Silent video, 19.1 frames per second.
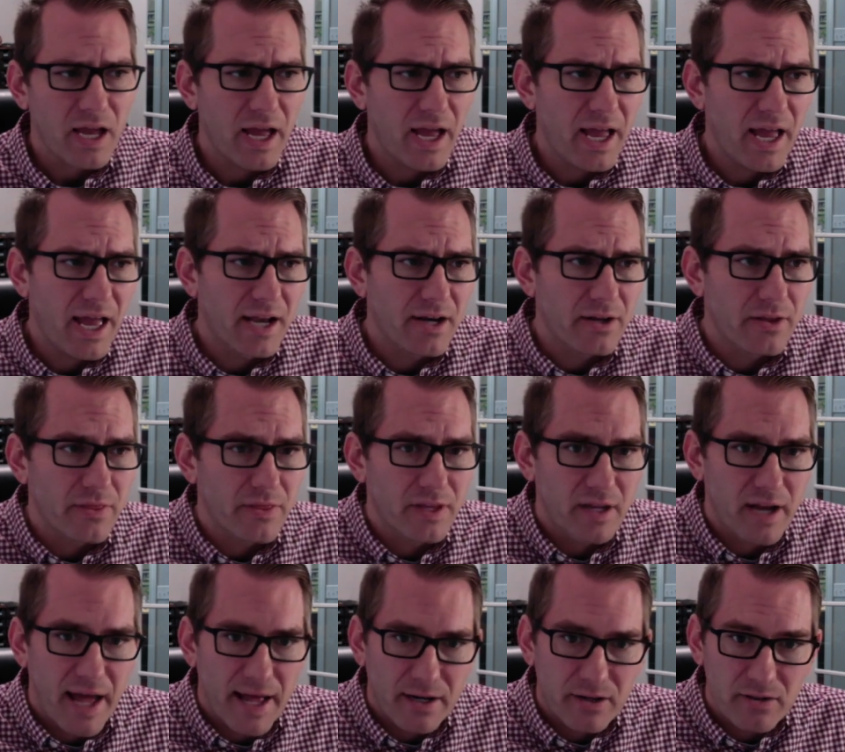And then
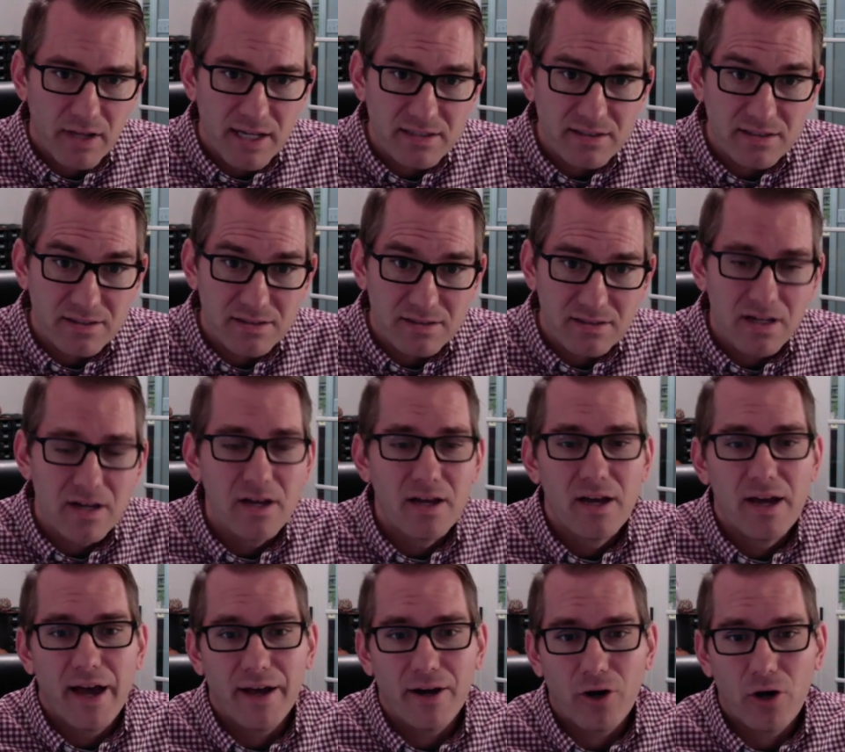adolescents
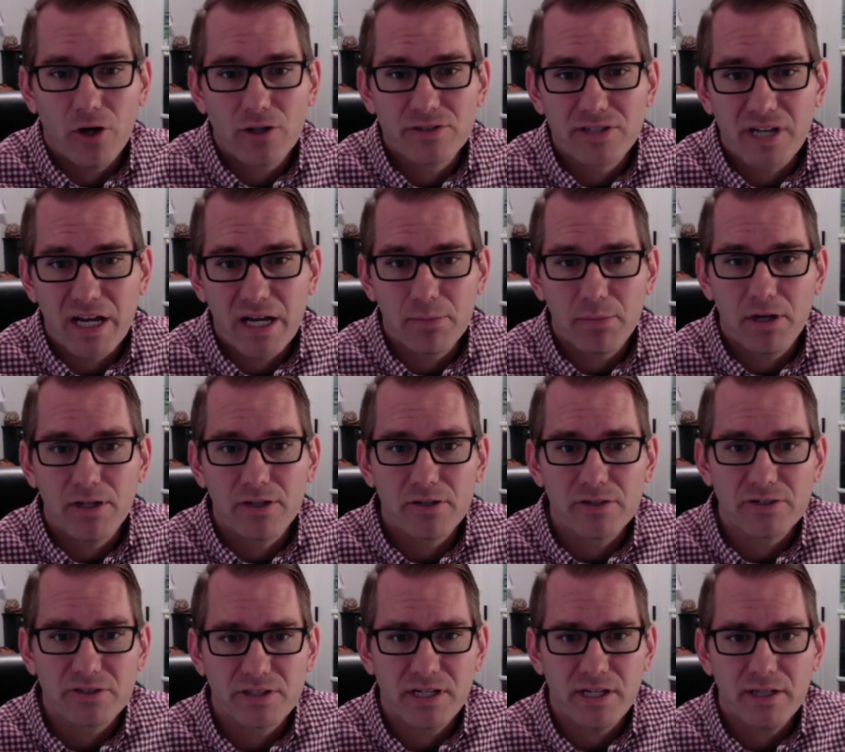had a hard time
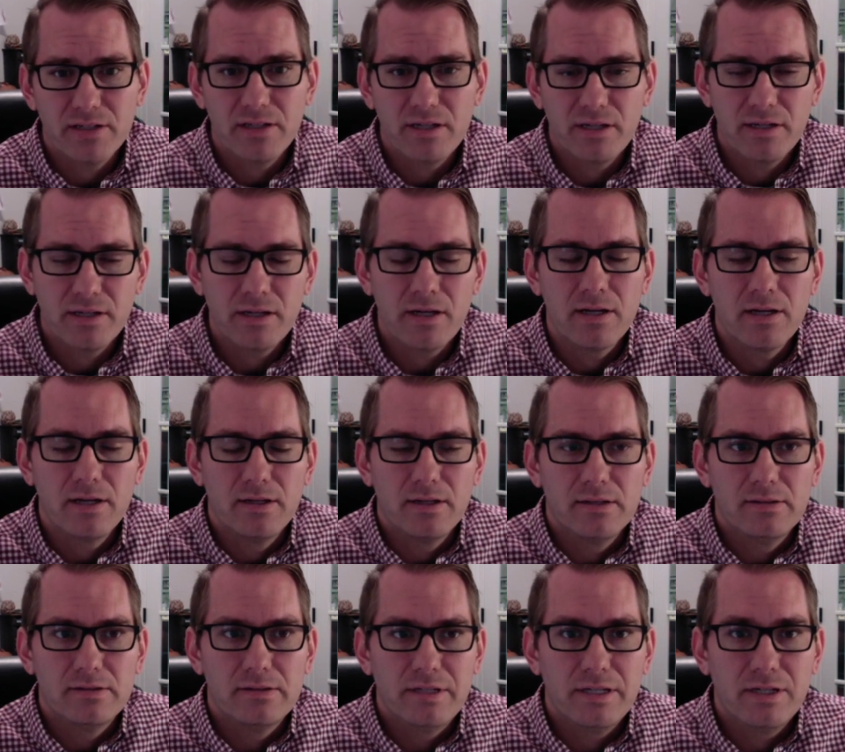understanding
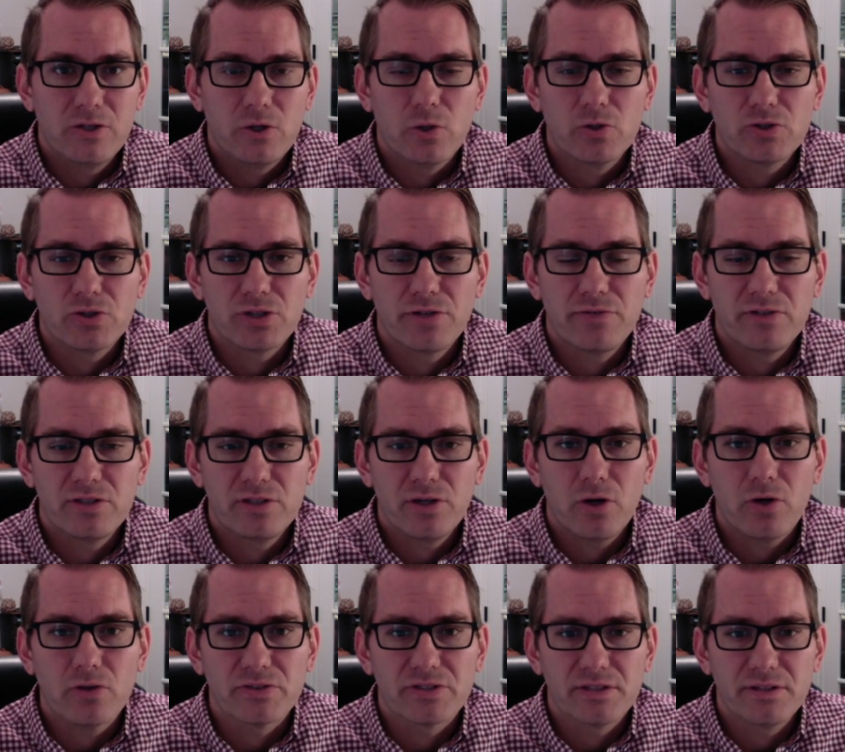the culture of
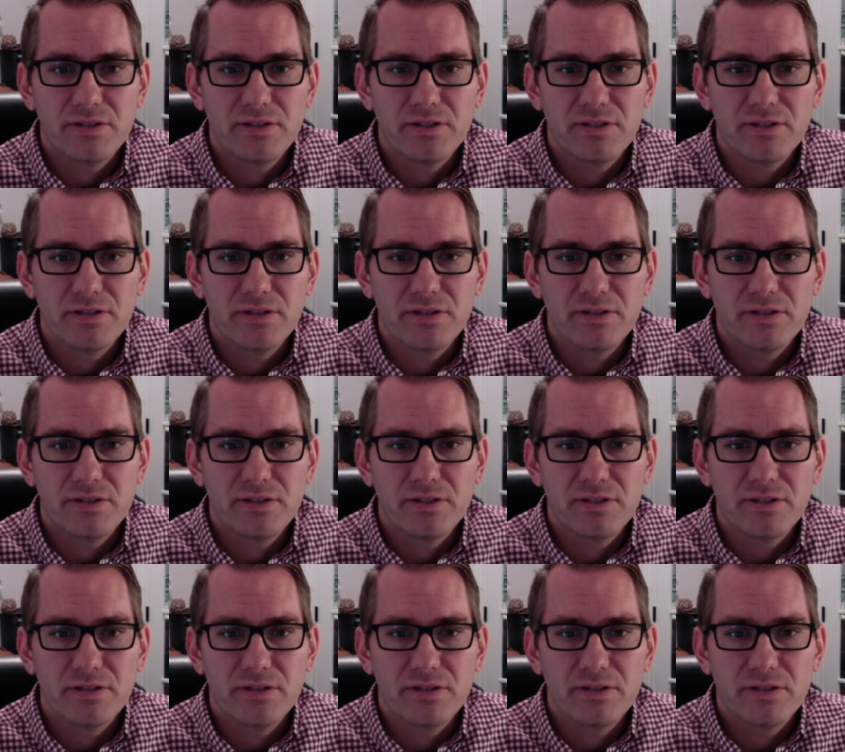adults.